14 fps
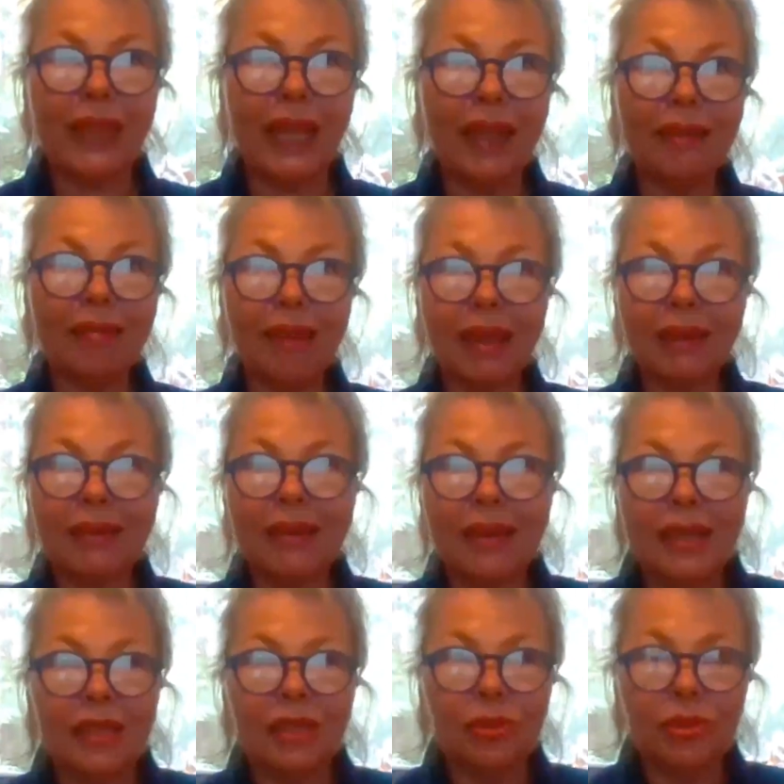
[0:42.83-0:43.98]
and then
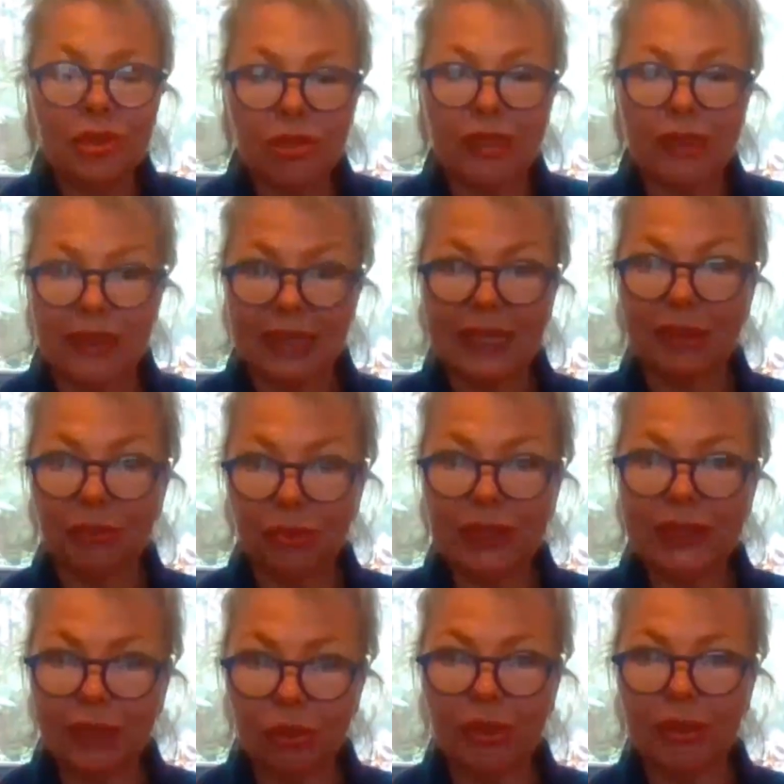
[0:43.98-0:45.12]
you start thinking
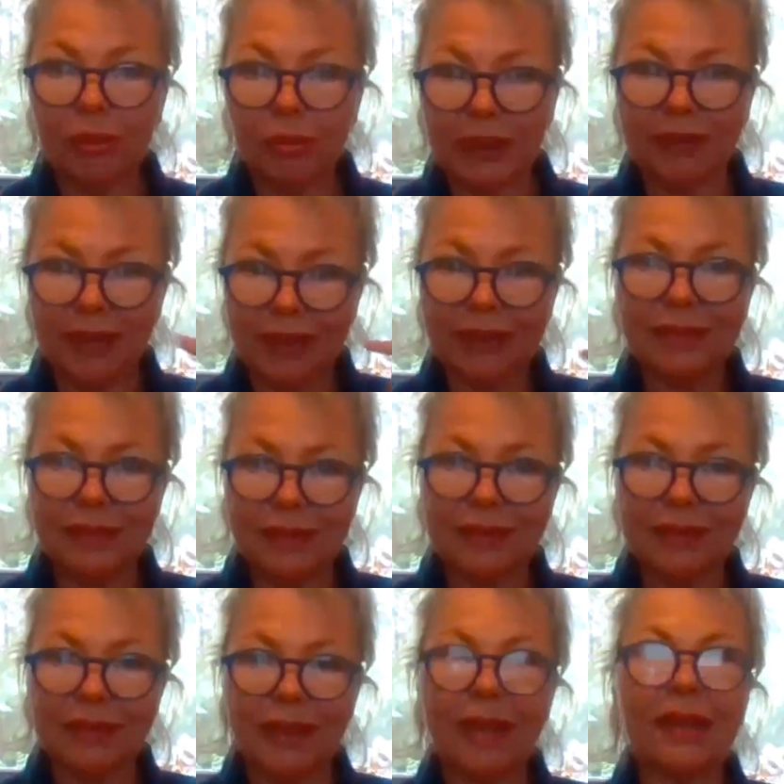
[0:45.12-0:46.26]
really horrible things
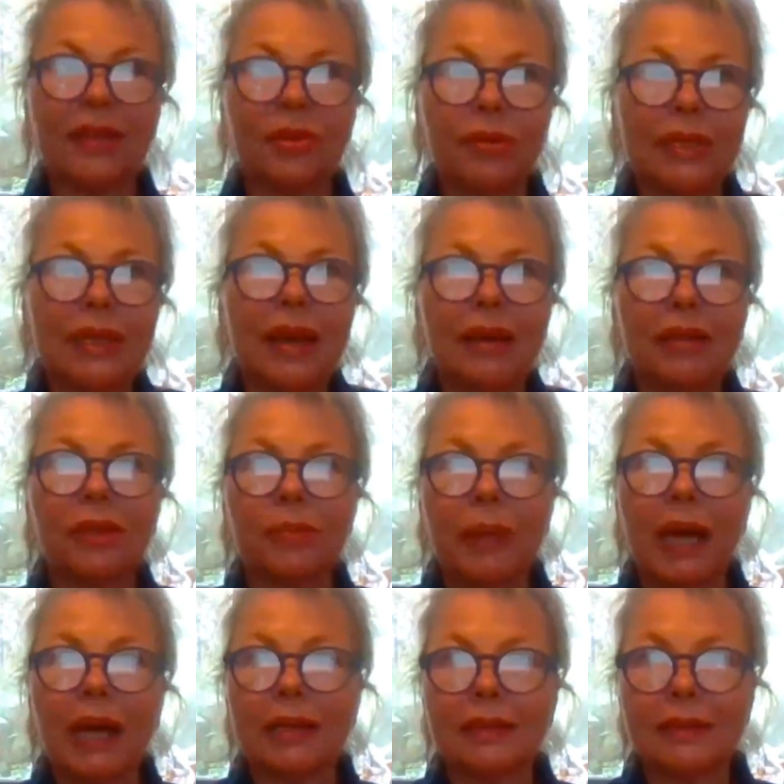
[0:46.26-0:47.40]
and you allow your
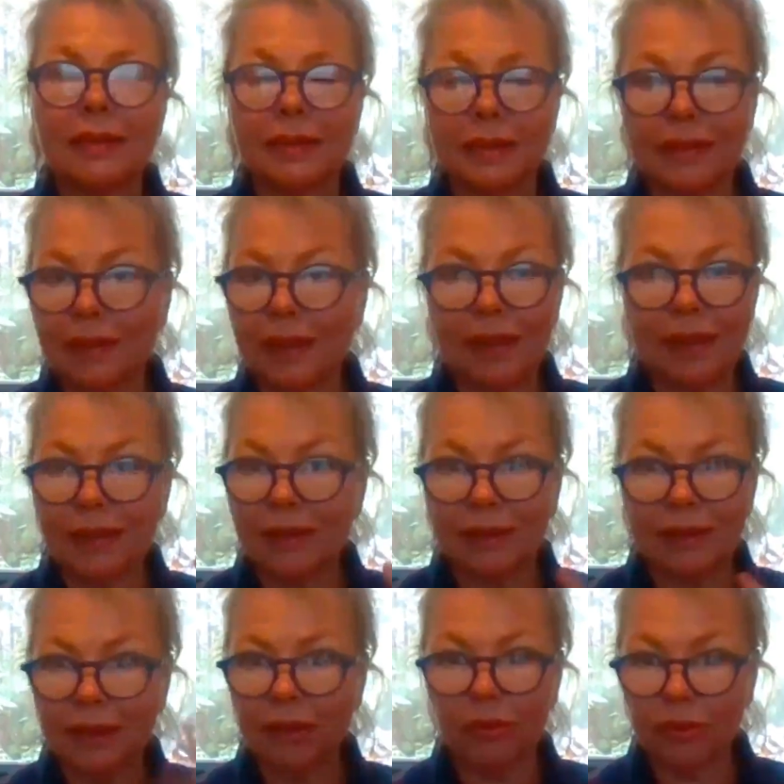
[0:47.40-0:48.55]
mind to say,
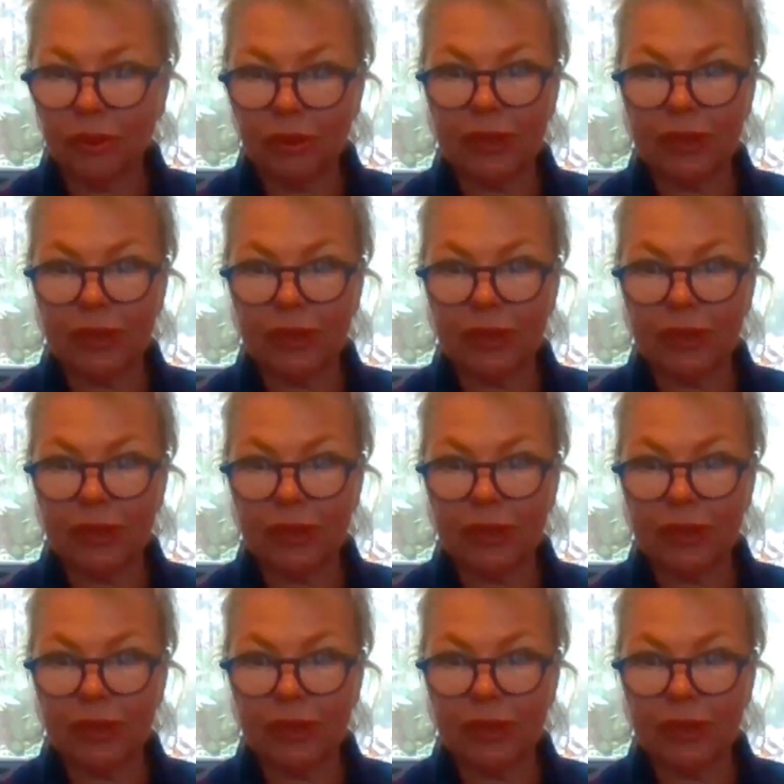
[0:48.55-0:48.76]
you know,